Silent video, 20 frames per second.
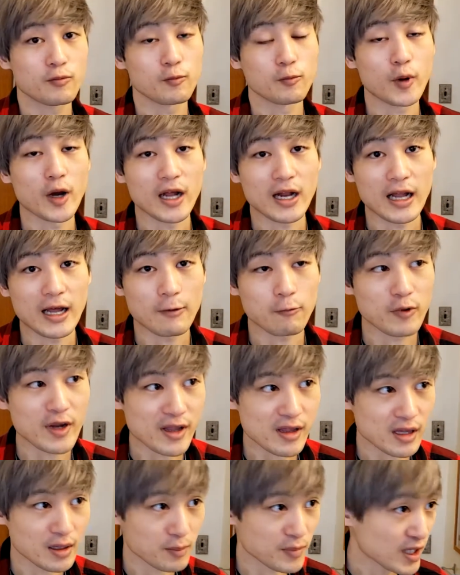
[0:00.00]
but with
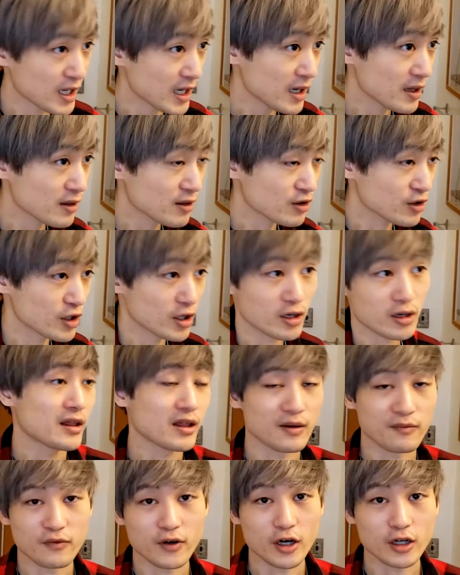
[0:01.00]
some texture,
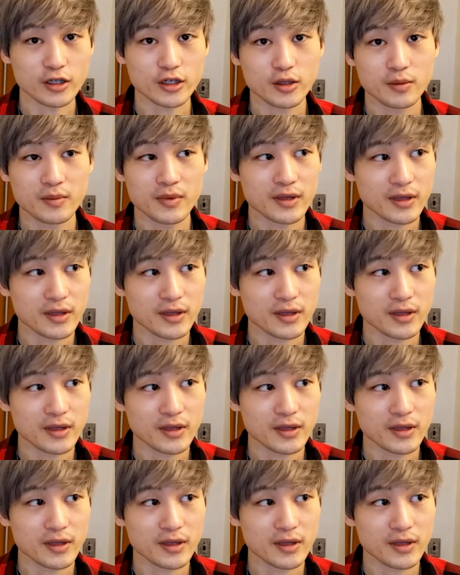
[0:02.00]
some volume,